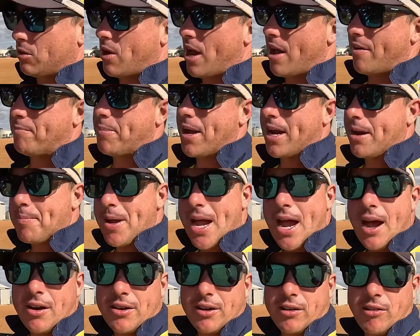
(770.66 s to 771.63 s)
will have better
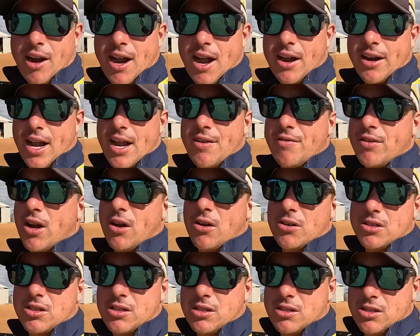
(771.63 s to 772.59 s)
power to ground, even though
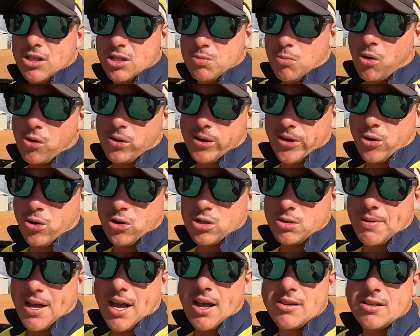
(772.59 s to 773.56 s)
it's small in
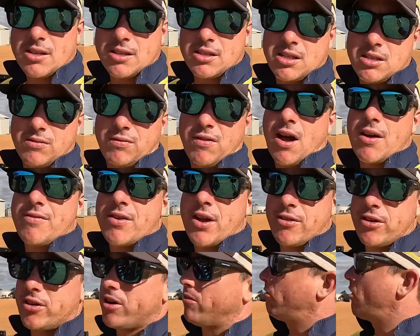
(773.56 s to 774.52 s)
horsepower. So this is 500.